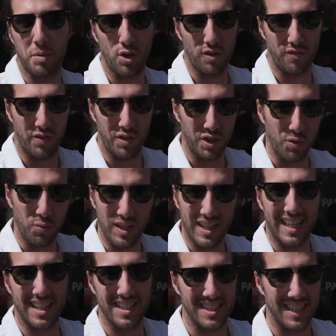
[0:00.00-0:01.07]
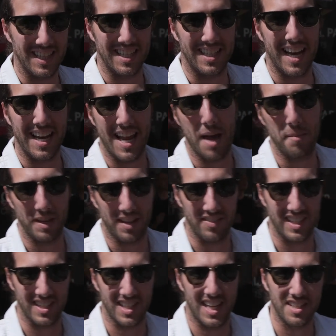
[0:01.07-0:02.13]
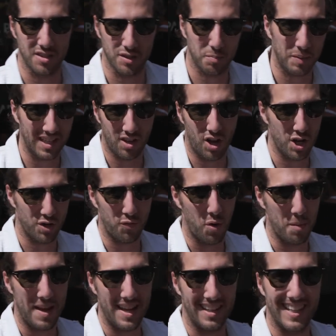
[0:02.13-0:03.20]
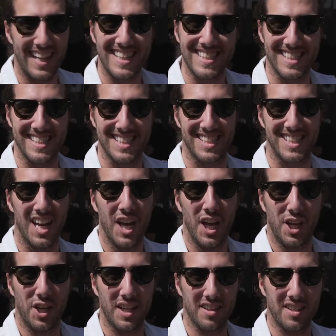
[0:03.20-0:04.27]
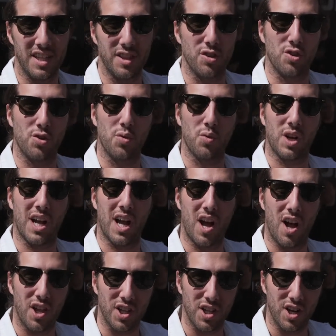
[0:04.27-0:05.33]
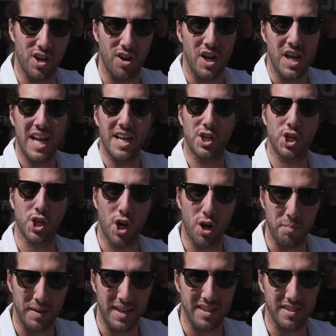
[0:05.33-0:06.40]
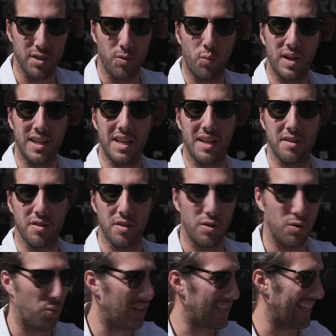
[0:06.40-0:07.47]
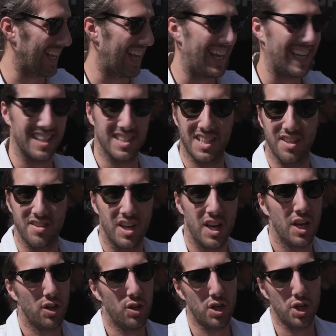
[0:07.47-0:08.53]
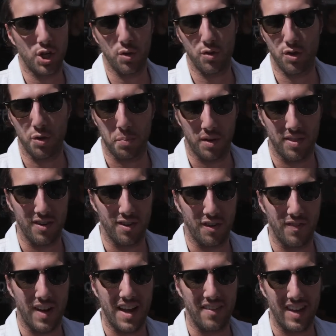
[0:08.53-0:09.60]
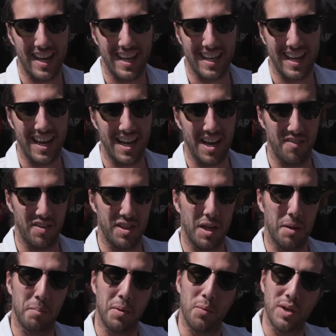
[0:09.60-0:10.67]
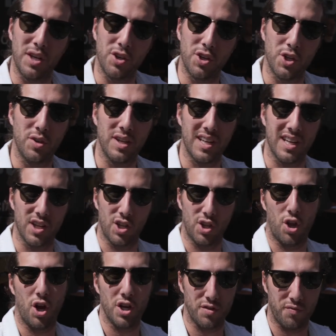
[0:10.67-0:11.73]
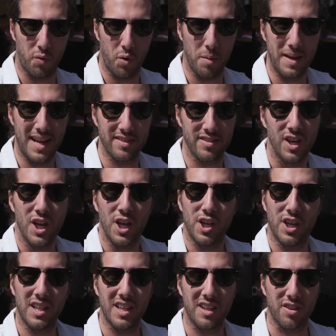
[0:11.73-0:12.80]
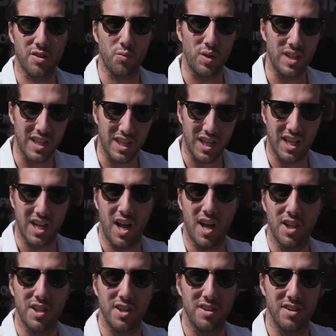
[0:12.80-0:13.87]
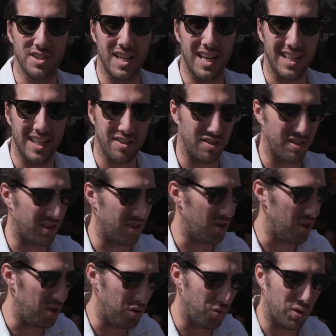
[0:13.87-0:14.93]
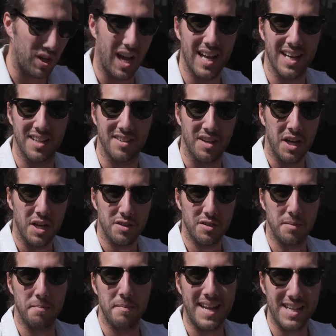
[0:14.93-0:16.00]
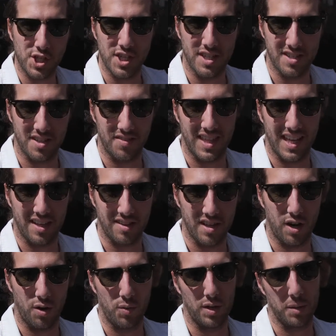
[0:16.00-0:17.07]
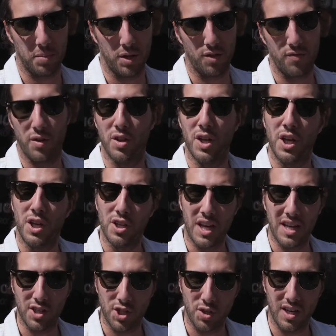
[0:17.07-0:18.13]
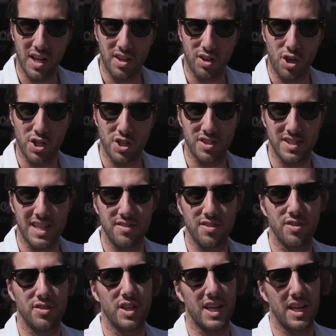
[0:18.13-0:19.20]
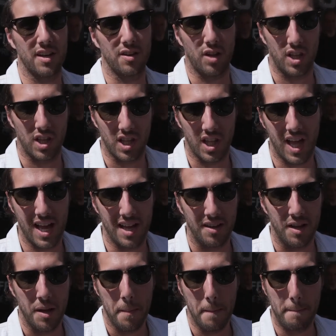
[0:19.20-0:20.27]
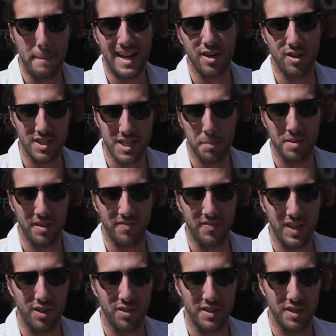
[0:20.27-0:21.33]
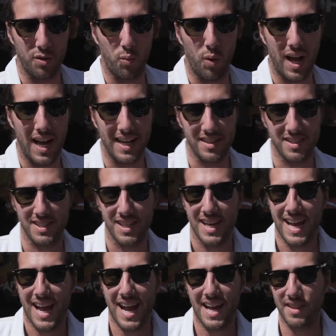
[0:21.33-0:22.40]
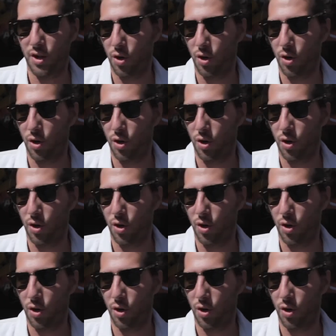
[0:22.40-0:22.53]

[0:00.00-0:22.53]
beautiful. You really get to see the dynamic of these lenses. Being large format lenses, you get to see the true color and sharpness and what it really is, because you can shoot Super 35 AK and everything, but when you're shooting in large formats, you get these really good colors and these new kind of dimensions of things that are really beautiful. And shooting on larger sensors, you get a lot better depth of field in the wides. And